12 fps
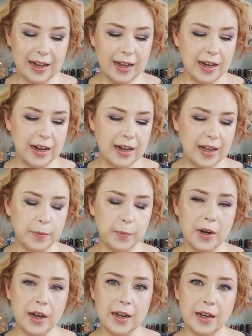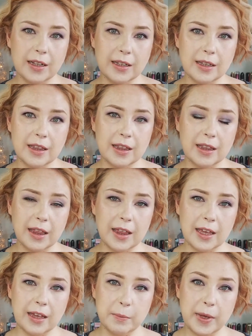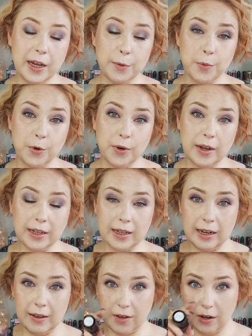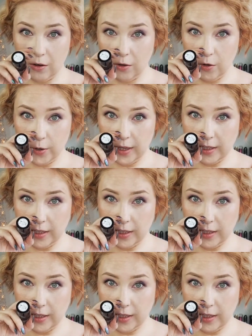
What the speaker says: I applied the makeup on at 11 o'clock,